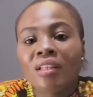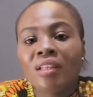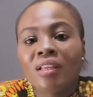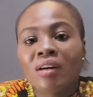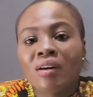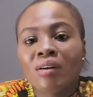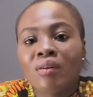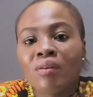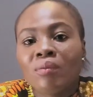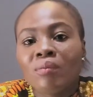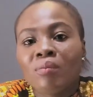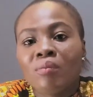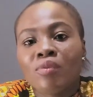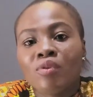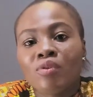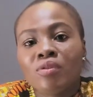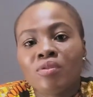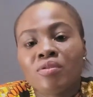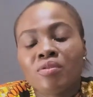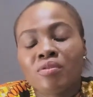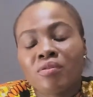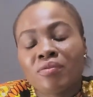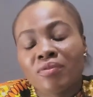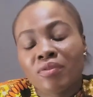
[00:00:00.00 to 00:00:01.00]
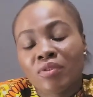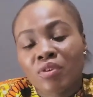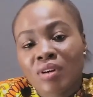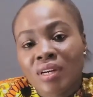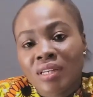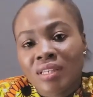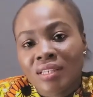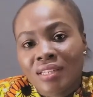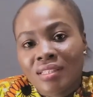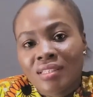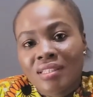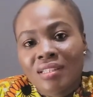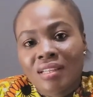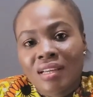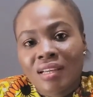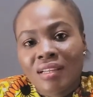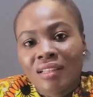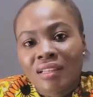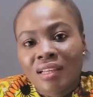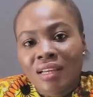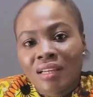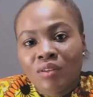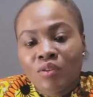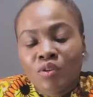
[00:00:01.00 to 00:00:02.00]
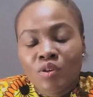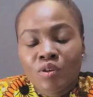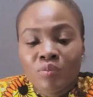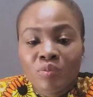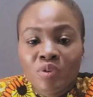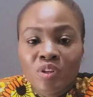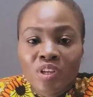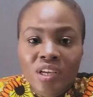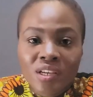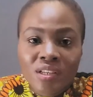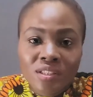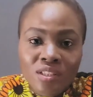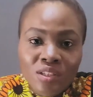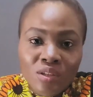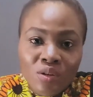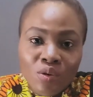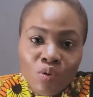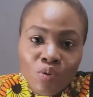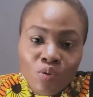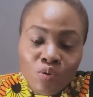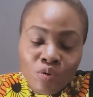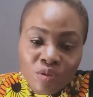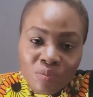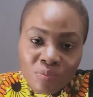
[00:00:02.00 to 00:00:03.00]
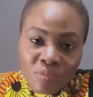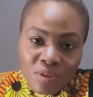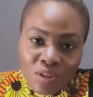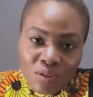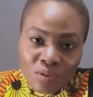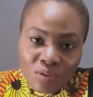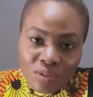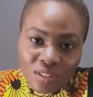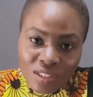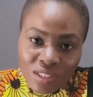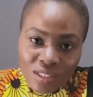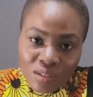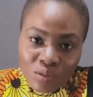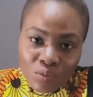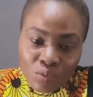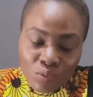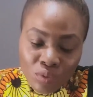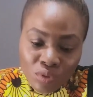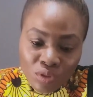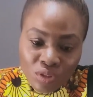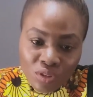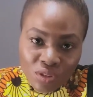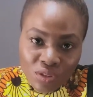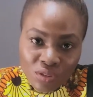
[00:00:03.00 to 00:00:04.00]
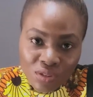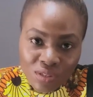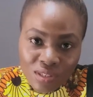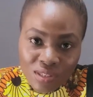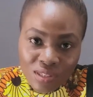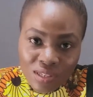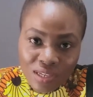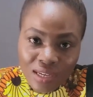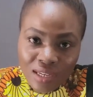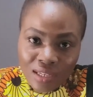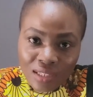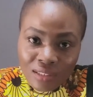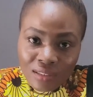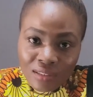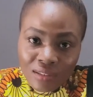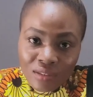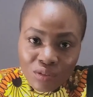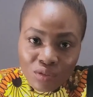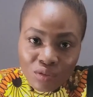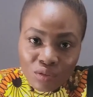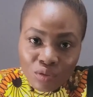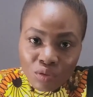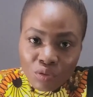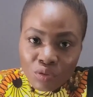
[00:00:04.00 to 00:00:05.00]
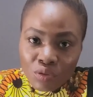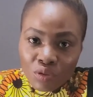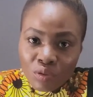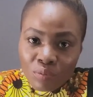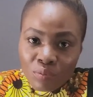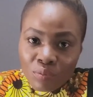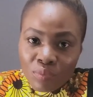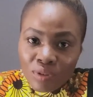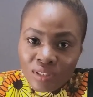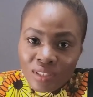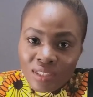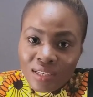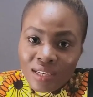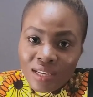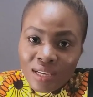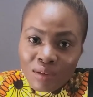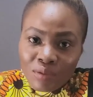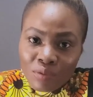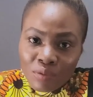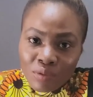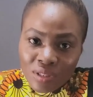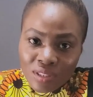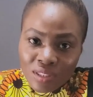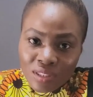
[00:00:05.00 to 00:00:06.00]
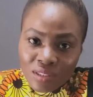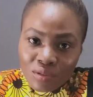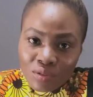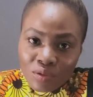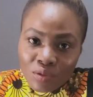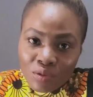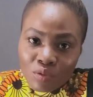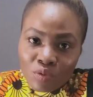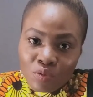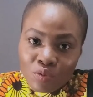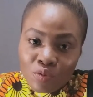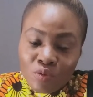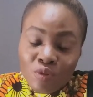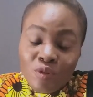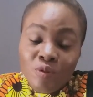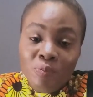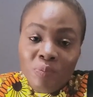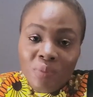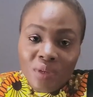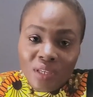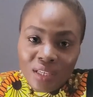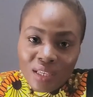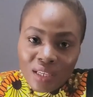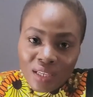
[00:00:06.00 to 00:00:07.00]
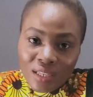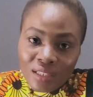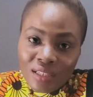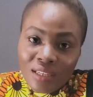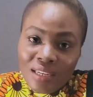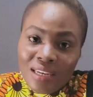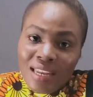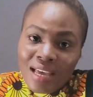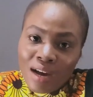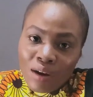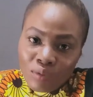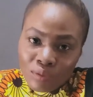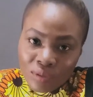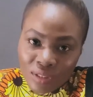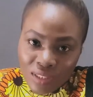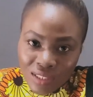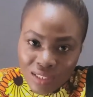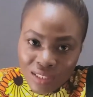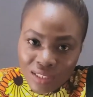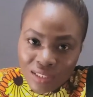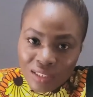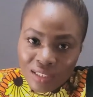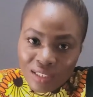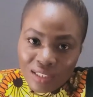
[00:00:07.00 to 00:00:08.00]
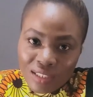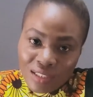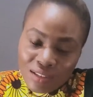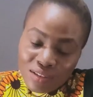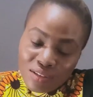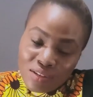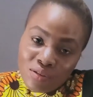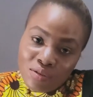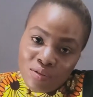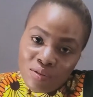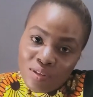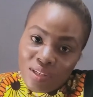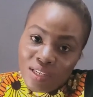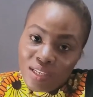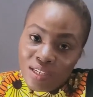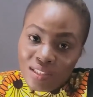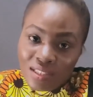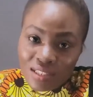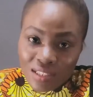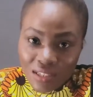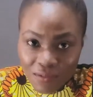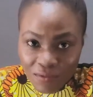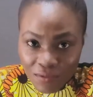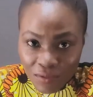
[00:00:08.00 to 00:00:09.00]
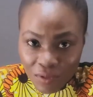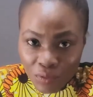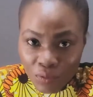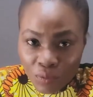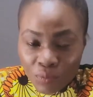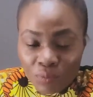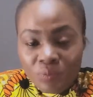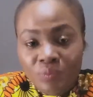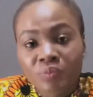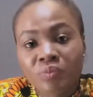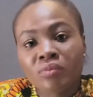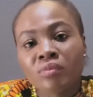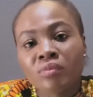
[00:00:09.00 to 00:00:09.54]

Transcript: Now, most of you understand that communication goes beyond just what you're saying. So, your body language is also speaking loudly in your interview.